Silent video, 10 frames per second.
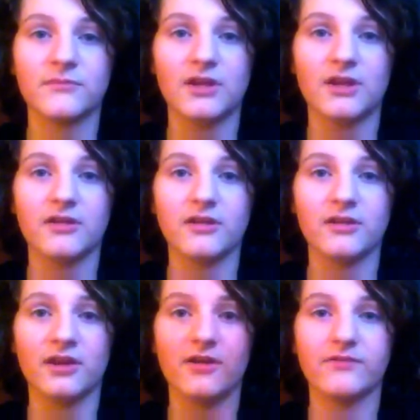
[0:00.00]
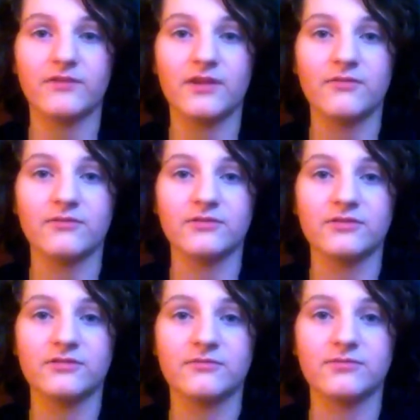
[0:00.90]
And I think half of that
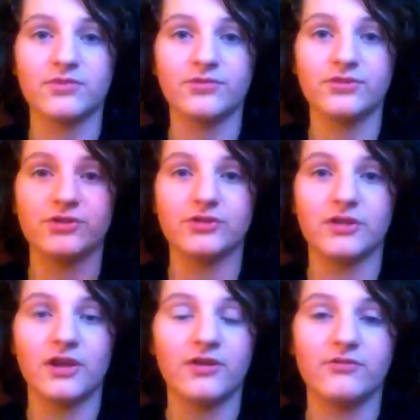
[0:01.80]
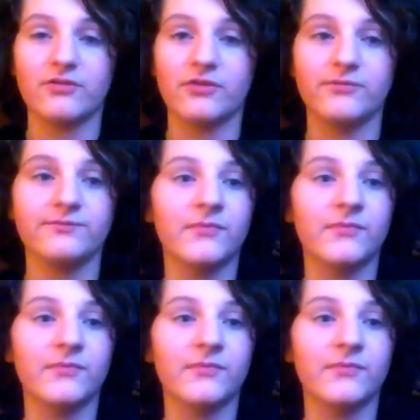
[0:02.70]
was bullshit. I don't know.